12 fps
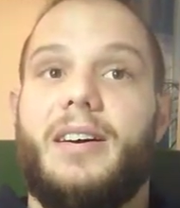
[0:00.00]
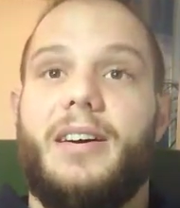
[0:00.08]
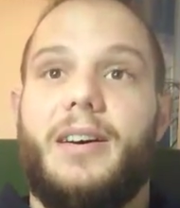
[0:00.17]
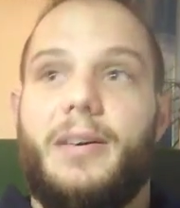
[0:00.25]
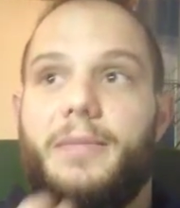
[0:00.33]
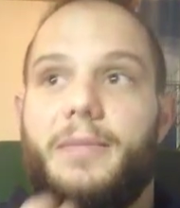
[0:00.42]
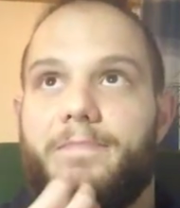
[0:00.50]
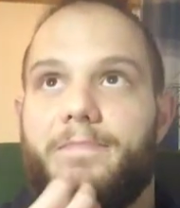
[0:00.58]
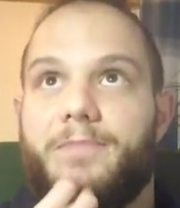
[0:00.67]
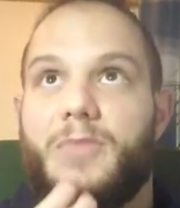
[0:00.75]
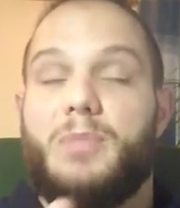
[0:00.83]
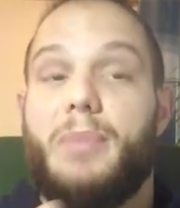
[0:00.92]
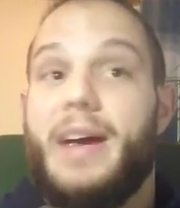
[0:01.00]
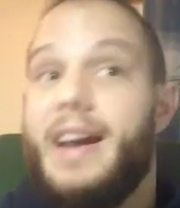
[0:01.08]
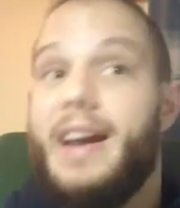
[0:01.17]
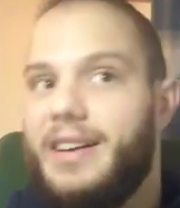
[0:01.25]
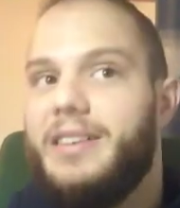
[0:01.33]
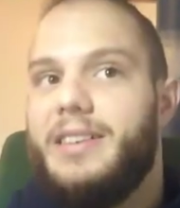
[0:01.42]
and
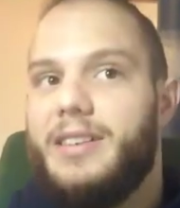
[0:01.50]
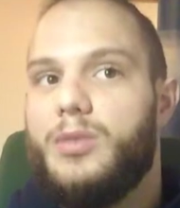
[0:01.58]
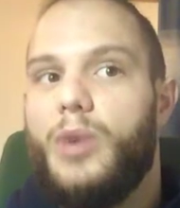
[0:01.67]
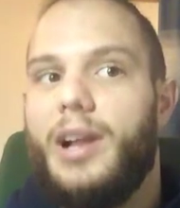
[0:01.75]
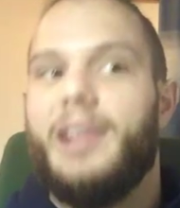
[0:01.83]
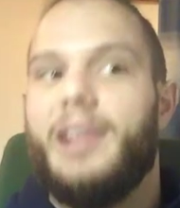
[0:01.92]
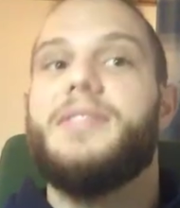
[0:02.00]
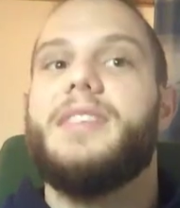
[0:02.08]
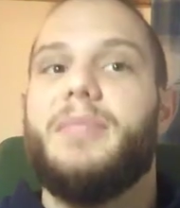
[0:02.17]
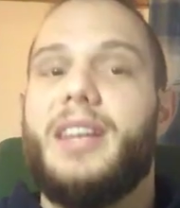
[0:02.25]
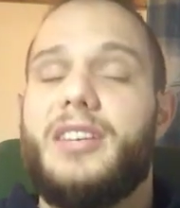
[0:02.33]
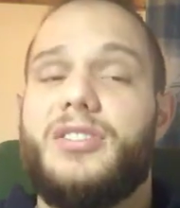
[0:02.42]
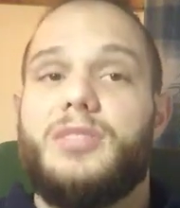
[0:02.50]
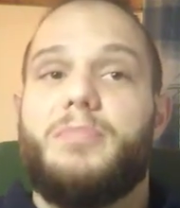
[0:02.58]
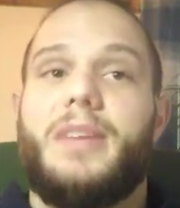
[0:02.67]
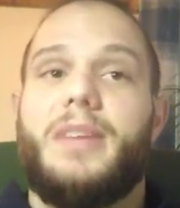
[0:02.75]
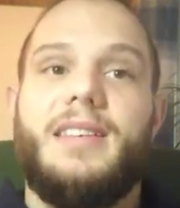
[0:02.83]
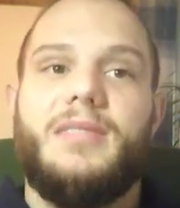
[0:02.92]
spare as well some texture
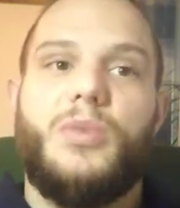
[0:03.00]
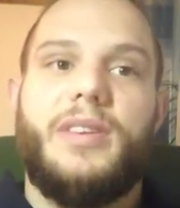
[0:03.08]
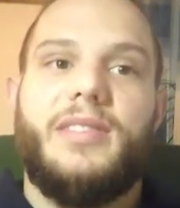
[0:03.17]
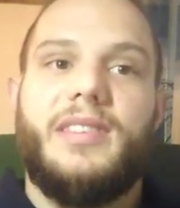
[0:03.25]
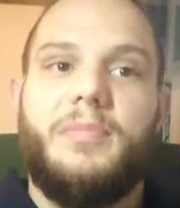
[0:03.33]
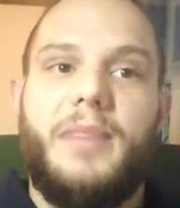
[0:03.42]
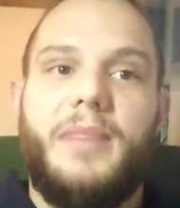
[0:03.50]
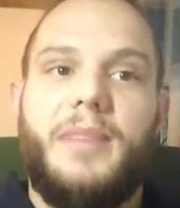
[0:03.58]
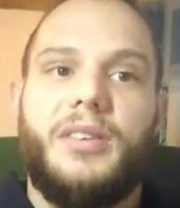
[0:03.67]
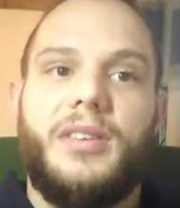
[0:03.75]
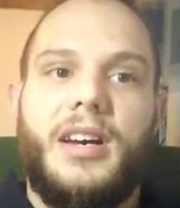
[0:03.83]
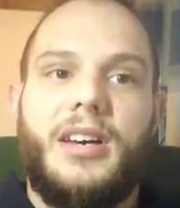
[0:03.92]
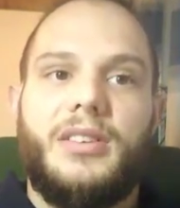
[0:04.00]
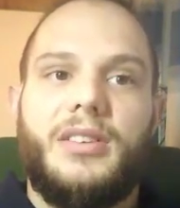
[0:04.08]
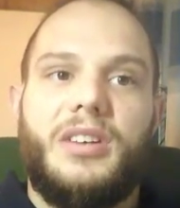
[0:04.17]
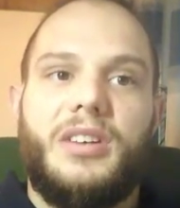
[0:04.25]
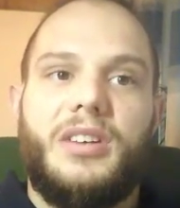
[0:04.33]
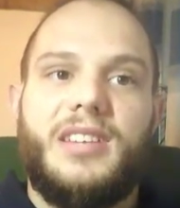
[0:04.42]
space with this method.
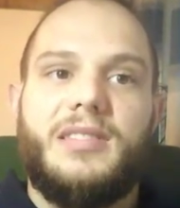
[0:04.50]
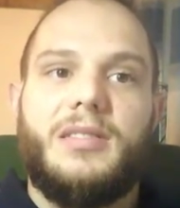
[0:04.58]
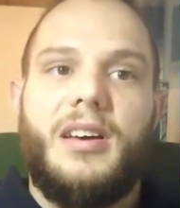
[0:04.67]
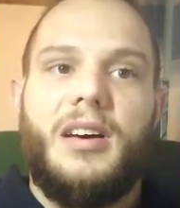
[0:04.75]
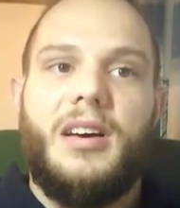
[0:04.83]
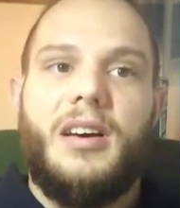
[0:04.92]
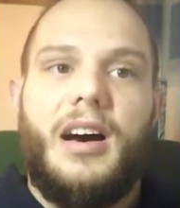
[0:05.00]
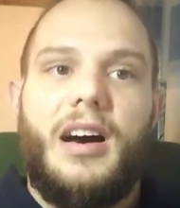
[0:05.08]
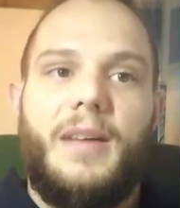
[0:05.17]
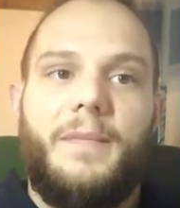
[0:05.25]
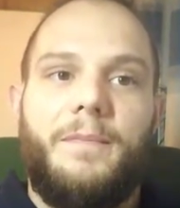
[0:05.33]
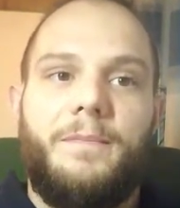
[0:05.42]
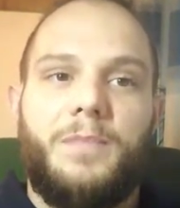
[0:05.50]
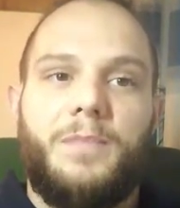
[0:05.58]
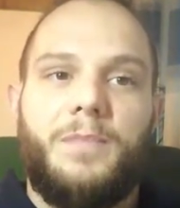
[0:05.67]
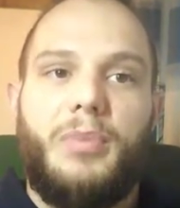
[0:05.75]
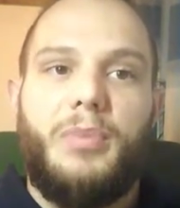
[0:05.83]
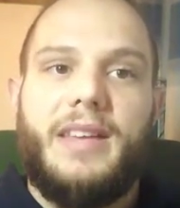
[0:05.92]
So I just
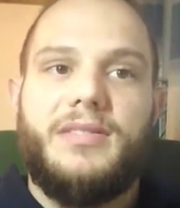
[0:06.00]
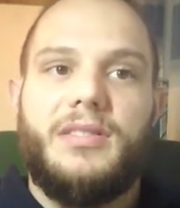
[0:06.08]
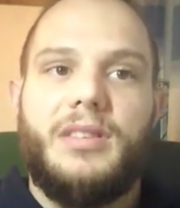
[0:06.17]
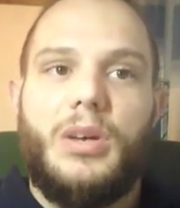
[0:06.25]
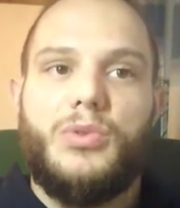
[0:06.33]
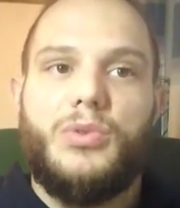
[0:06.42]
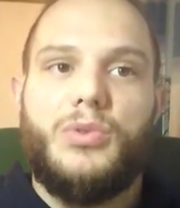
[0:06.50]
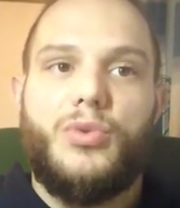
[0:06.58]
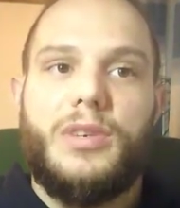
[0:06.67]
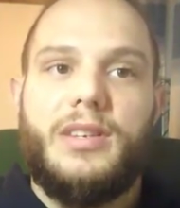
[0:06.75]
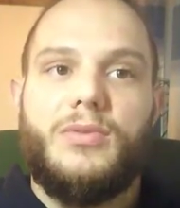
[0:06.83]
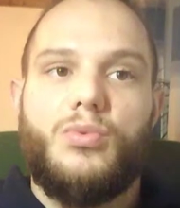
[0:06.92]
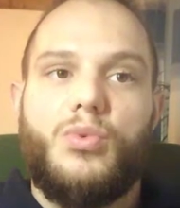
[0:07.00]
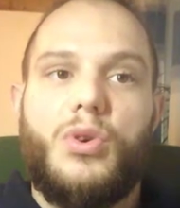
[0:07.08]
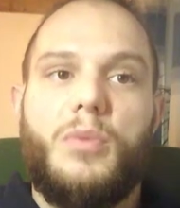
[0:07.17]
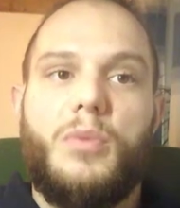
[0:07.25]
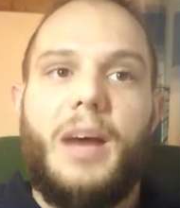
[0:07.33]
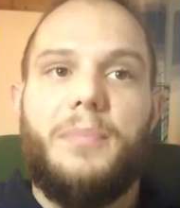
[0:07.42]
placed those 3
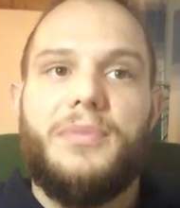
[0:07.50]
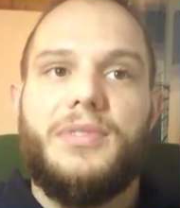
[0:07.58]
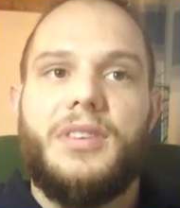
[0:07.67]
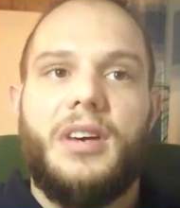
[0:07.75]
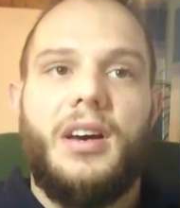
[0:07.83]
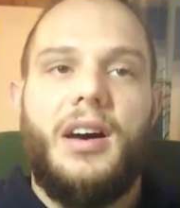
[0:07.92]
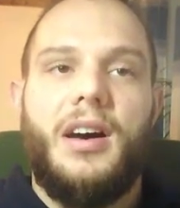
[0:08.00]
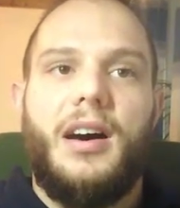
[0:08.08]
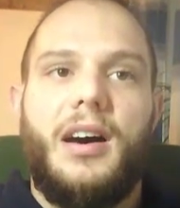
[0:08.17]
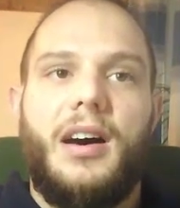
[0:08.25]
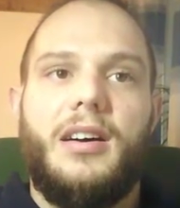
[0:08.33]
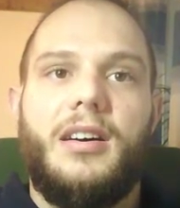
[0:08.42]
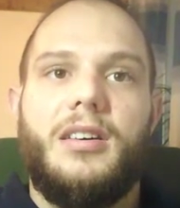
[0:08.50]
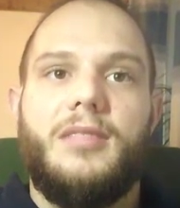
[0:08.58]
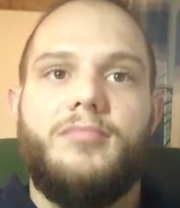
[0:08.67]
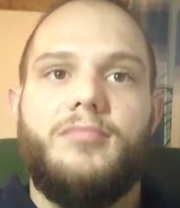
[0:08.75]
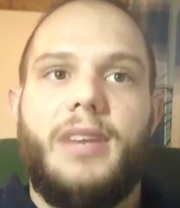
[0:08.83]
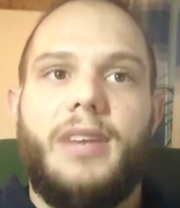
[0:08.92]
shroom cups
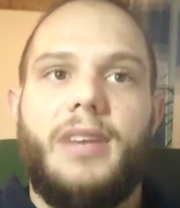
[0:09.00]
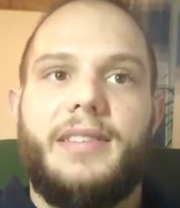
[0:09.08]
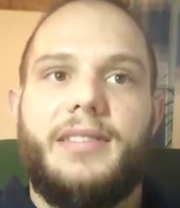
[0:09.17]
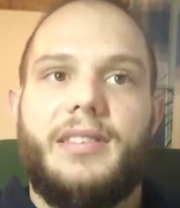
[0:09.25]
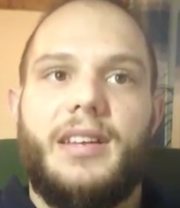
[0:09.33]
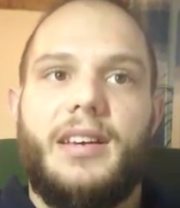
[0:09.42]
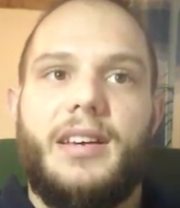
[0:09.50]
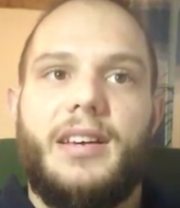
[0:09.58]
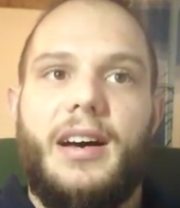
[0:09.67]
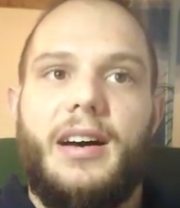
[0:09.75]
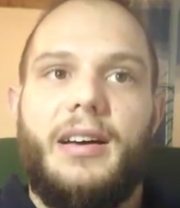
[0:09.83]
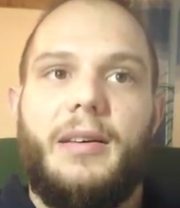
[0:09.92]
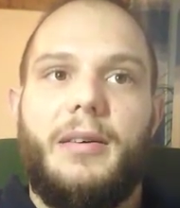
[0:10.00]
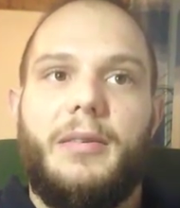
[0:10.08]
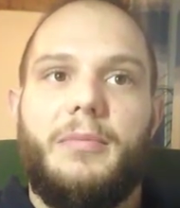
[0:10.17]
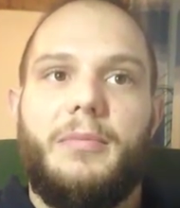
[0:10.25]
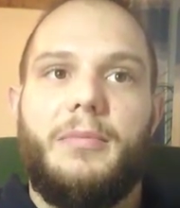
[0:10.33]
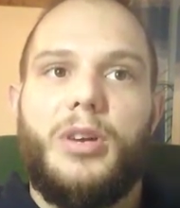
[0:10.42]
and
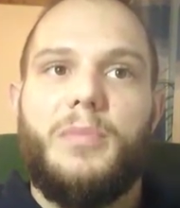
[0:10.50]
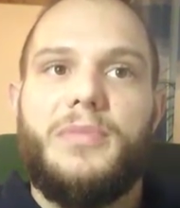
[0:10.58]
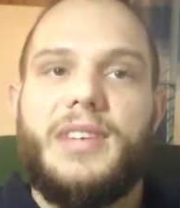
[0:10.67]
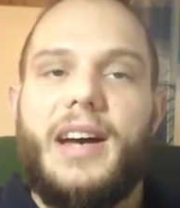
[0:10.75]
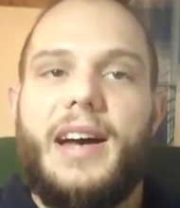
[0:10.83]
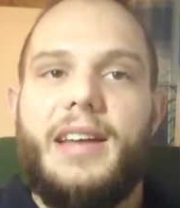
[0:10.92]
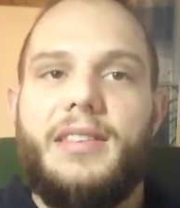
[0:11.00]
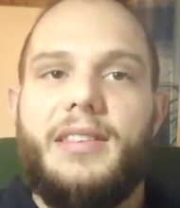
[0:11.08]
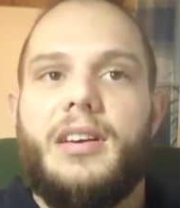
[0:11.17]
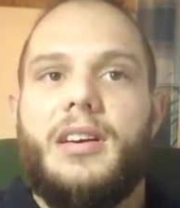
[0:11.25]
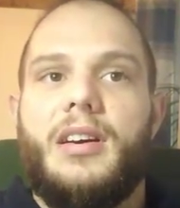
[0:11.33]
the bottom side